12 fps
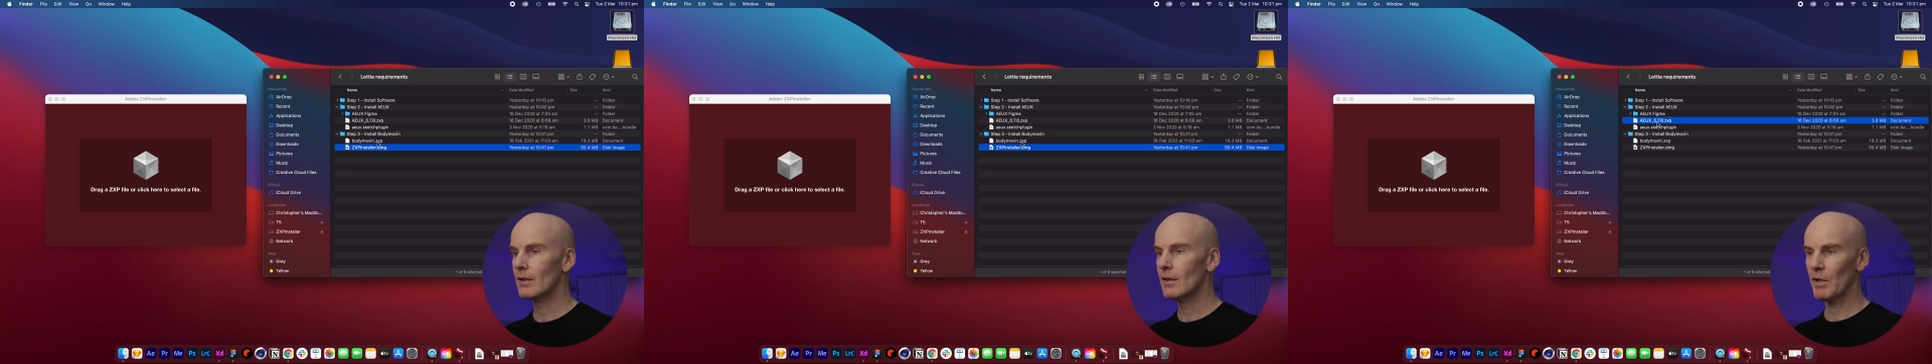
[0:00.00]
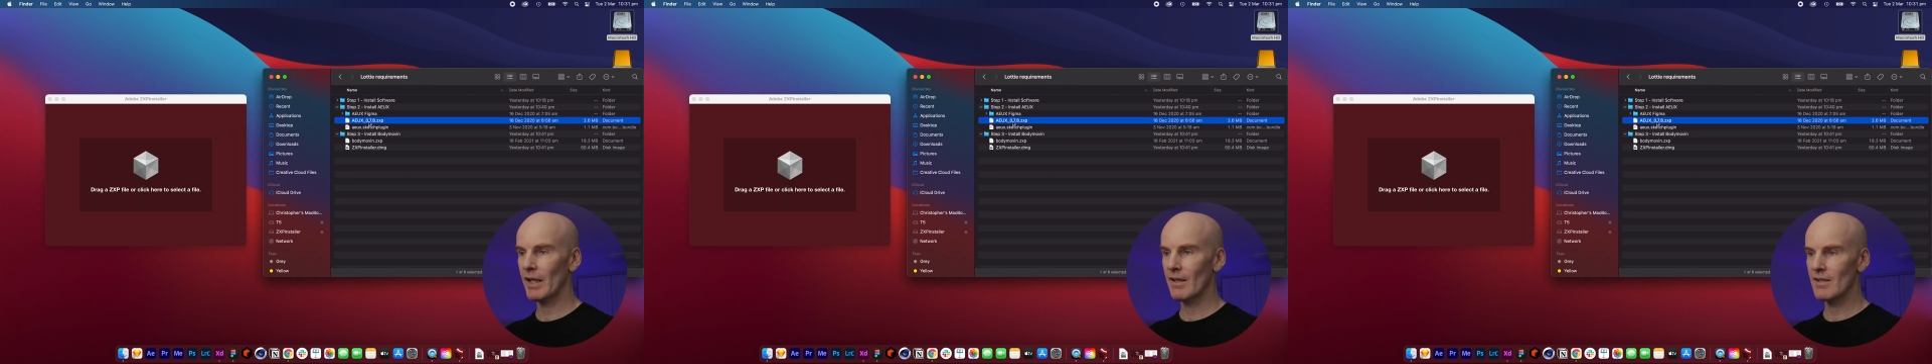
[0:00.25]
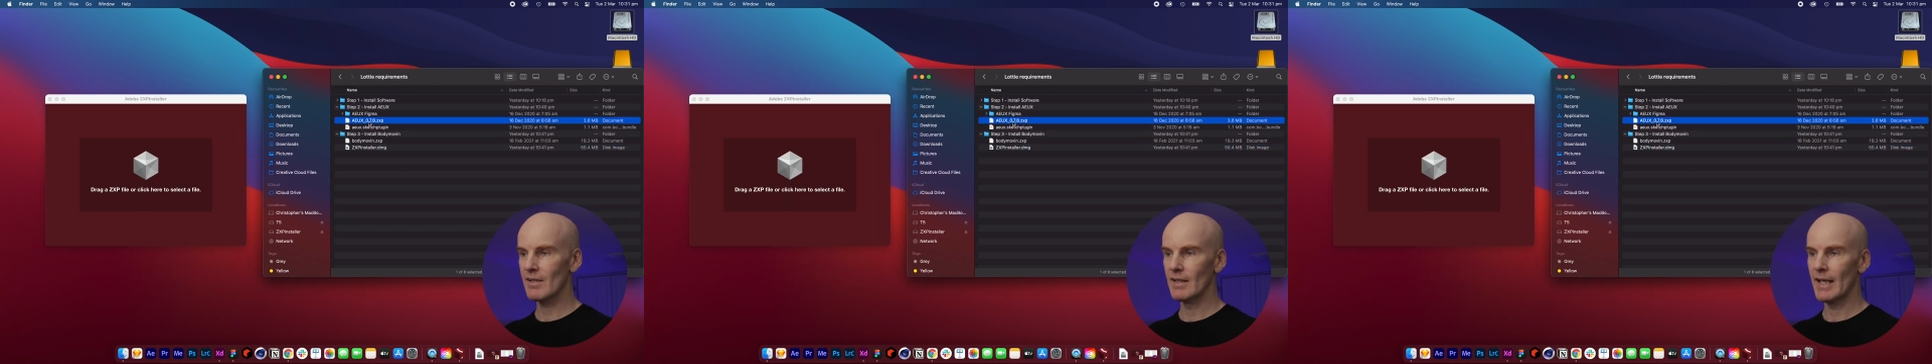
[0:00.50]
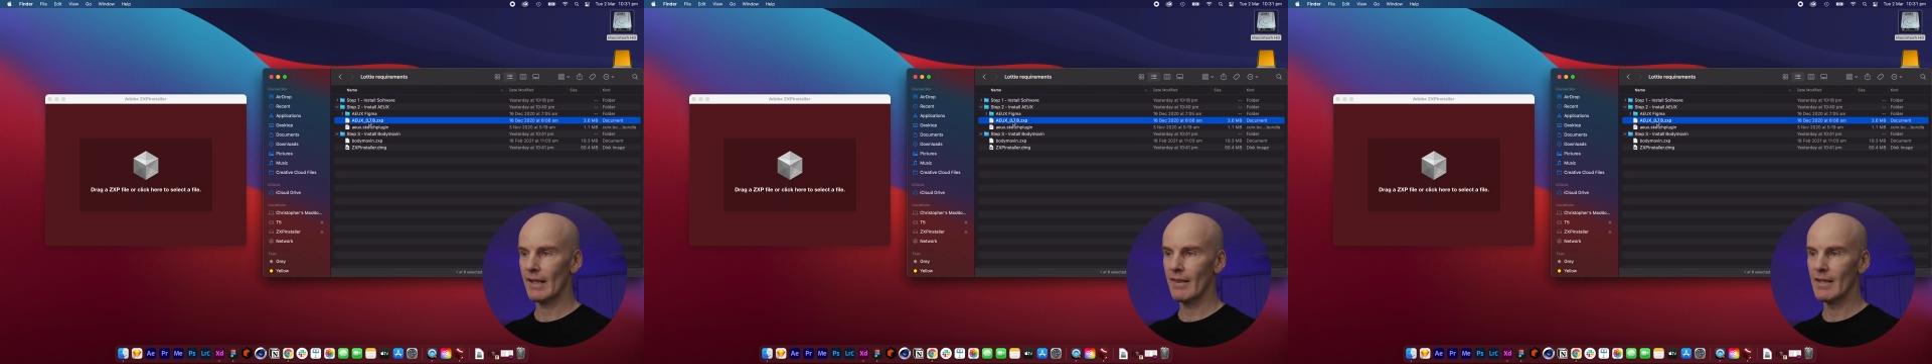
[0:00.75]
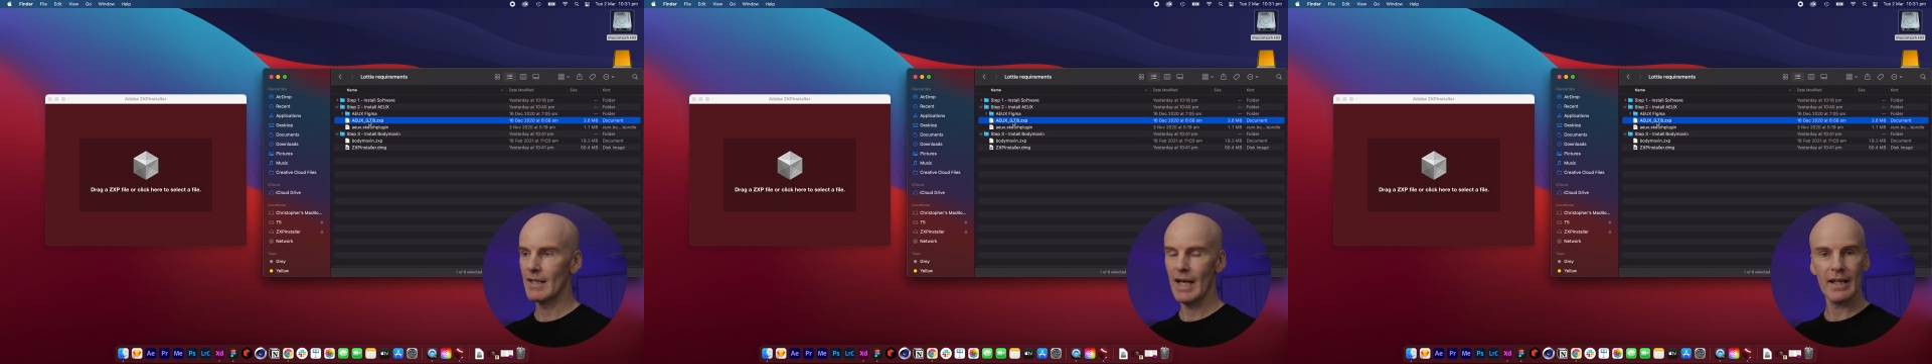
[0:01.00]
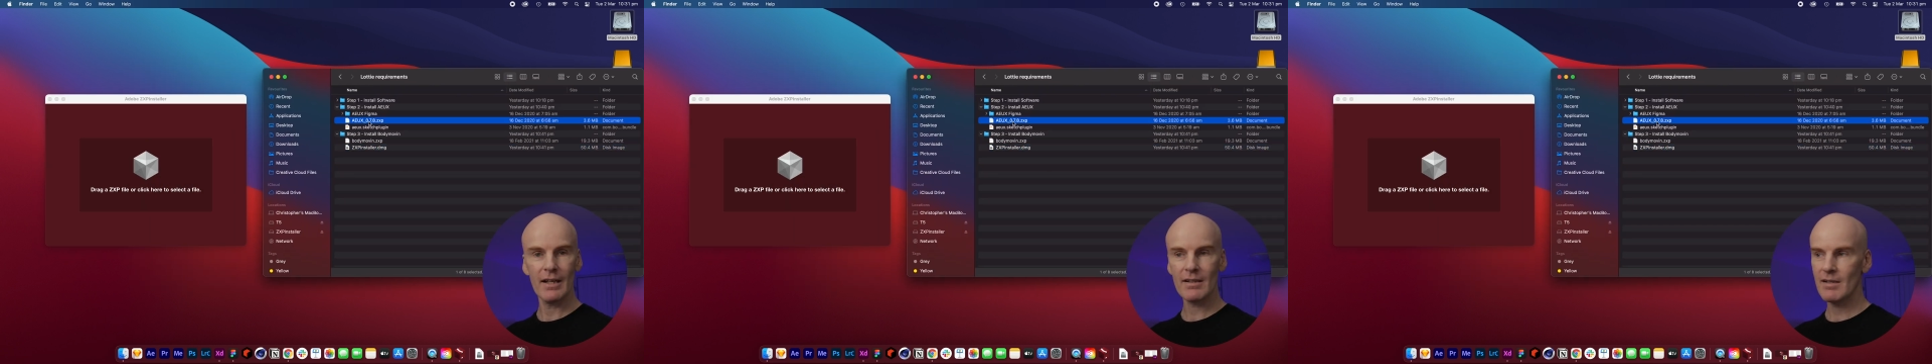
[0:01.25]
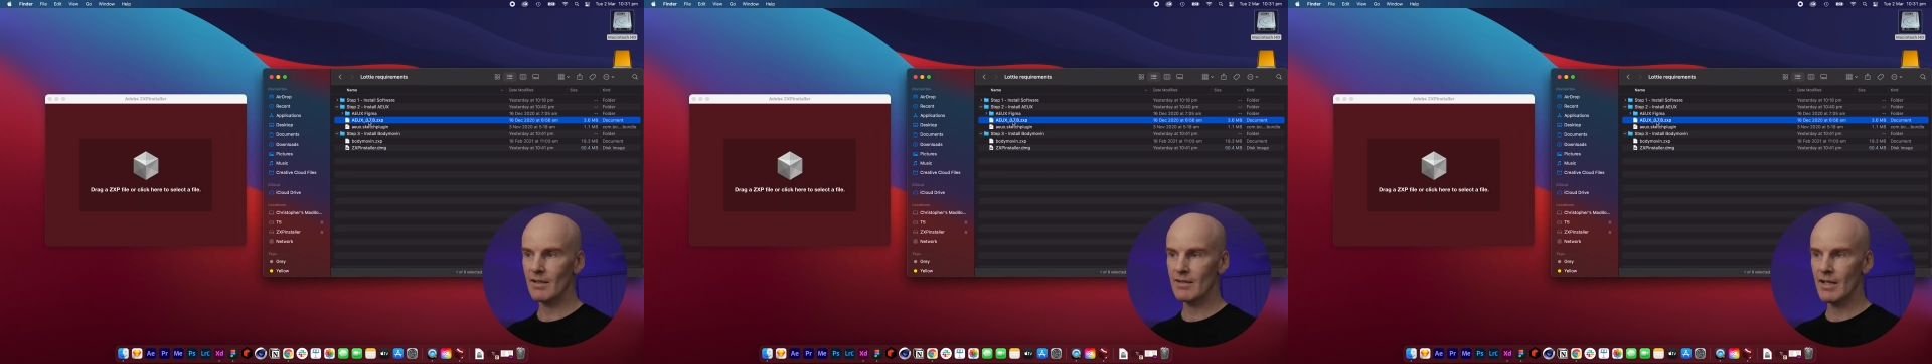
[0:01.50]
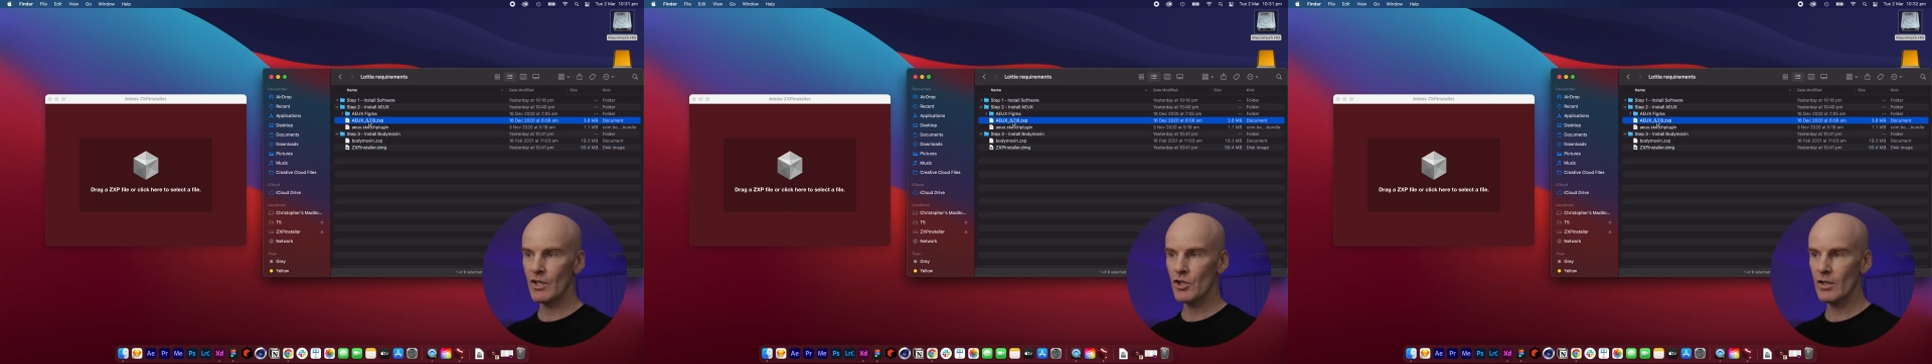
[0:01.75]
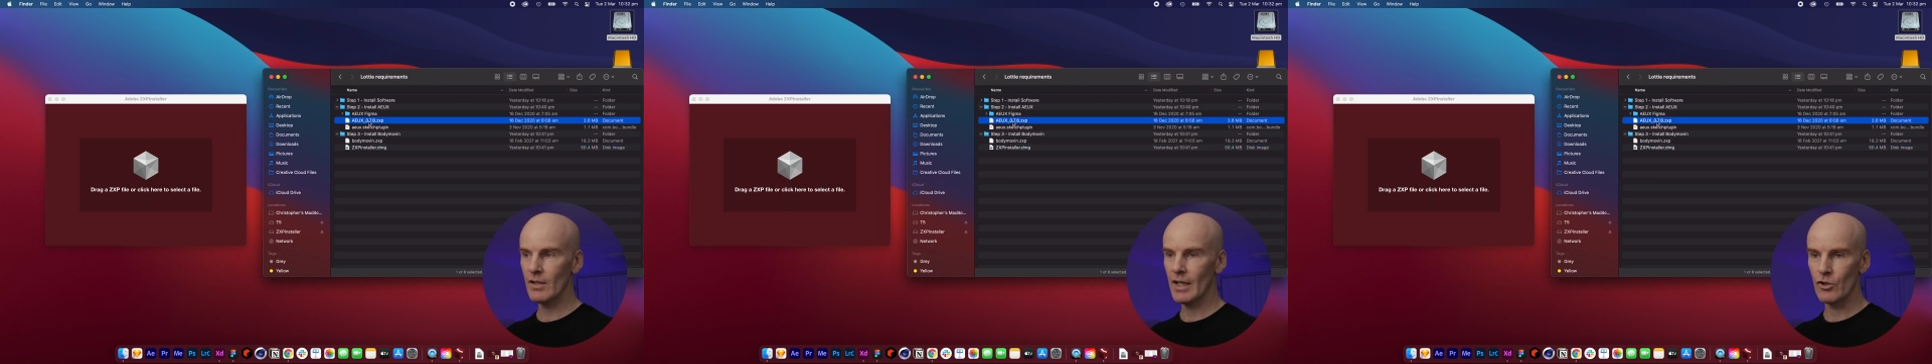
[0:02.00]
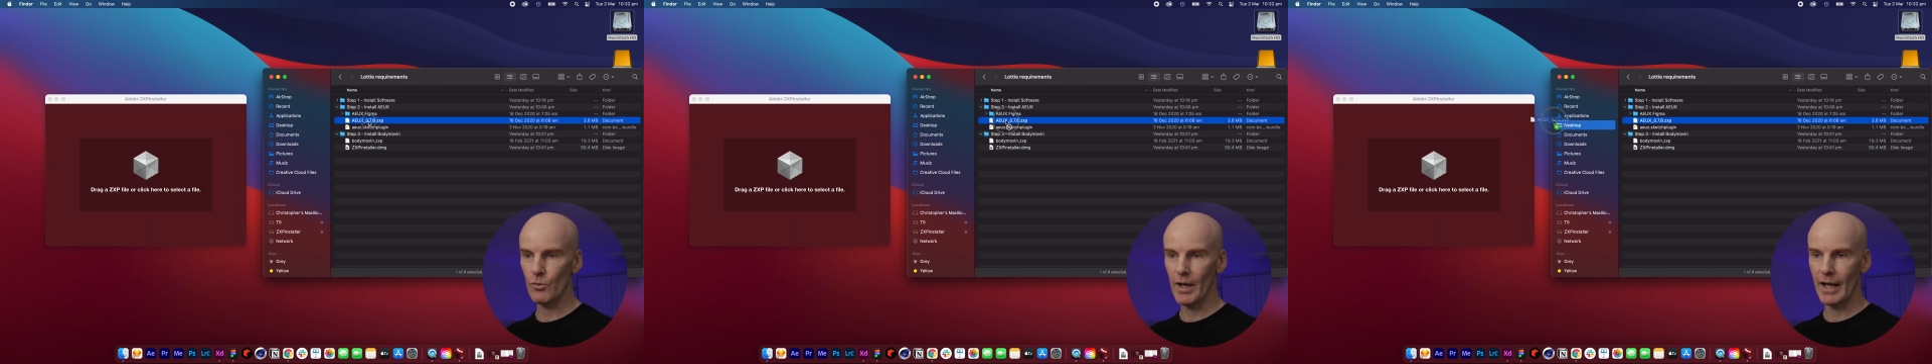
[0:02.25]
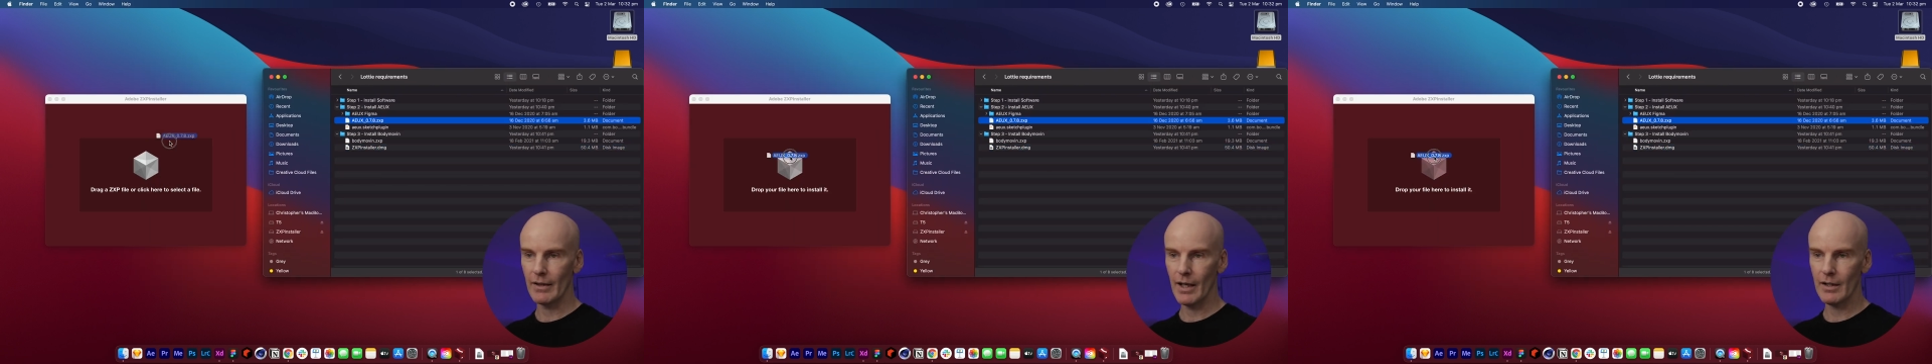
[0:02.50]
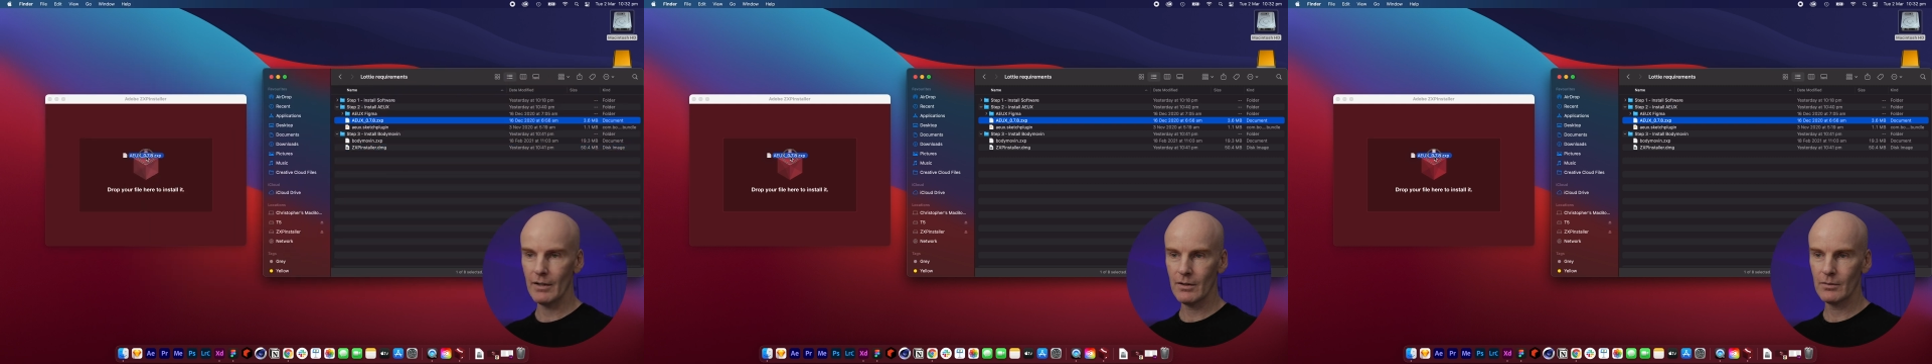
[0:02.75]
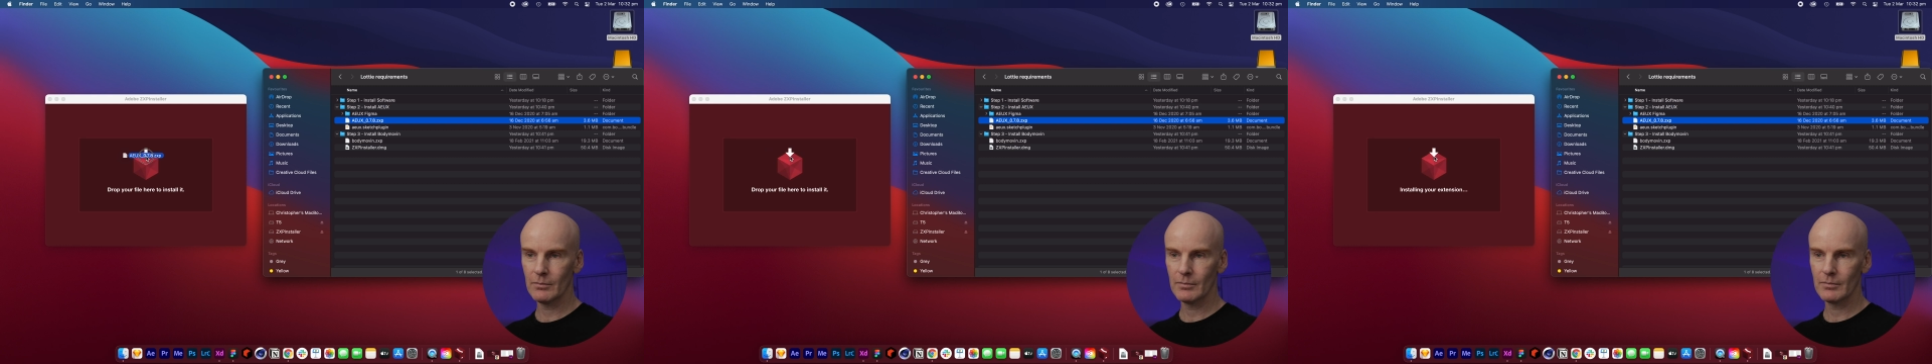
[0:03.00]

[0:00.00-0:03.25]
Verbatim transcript: Then we're going to select the A E U X extension and drag that in.